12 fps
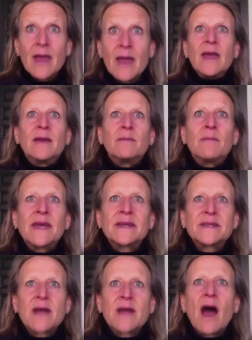It makes
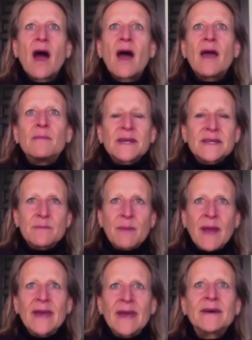time
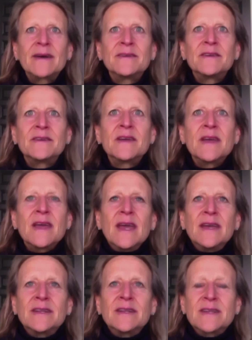expand.
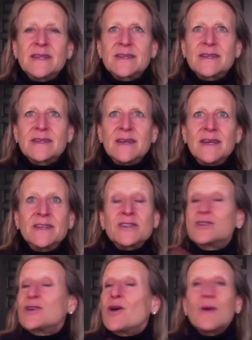It's
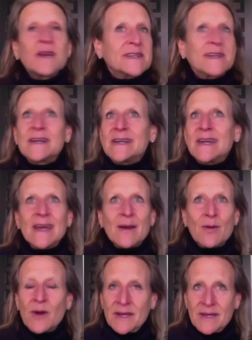so exciting
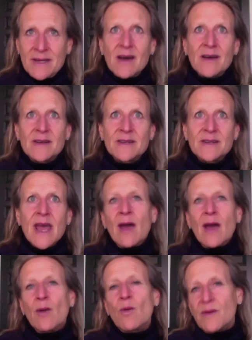what it does. And
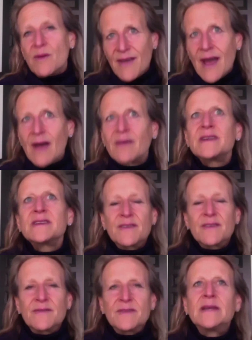what we found is
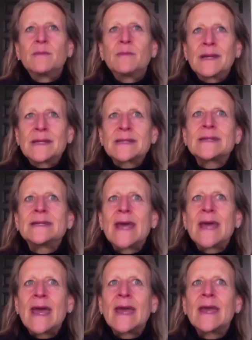15 minutes a
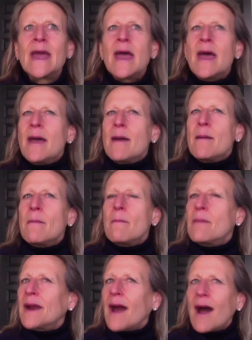day, but
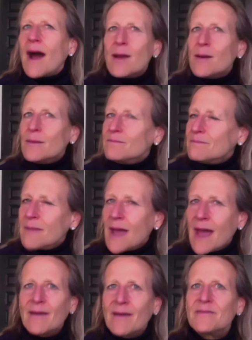I
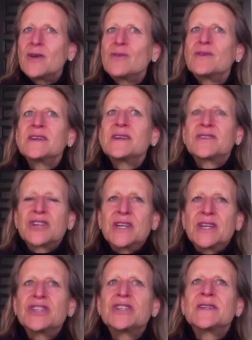have noticed
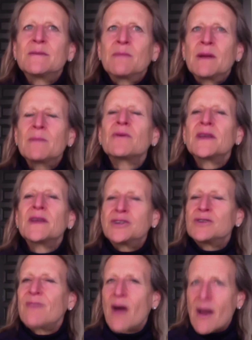changes in people that do
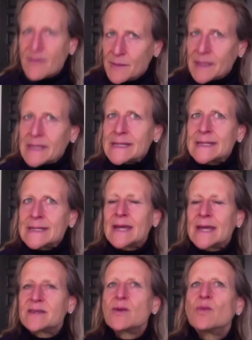5 minutes a day.
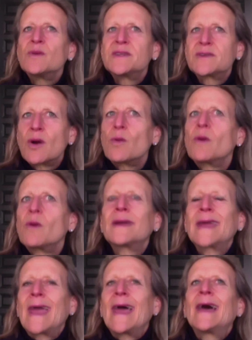So we start where we
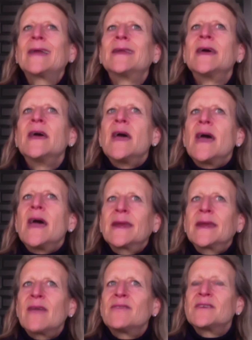can. And
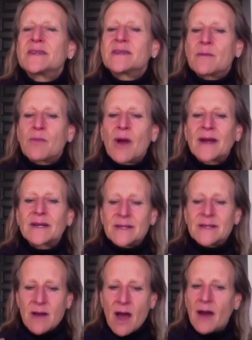again, this is a practice
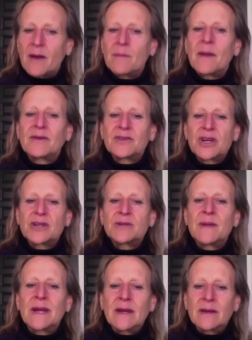not about judgment
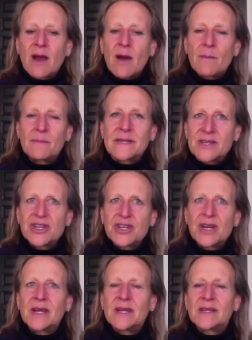and competition.
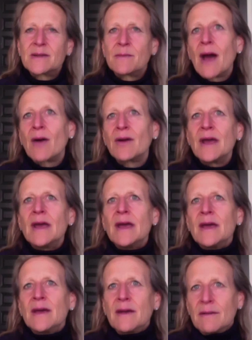It's about
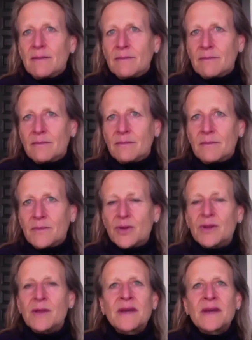doing the
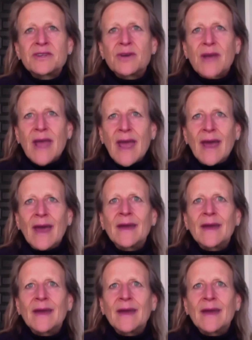best you can.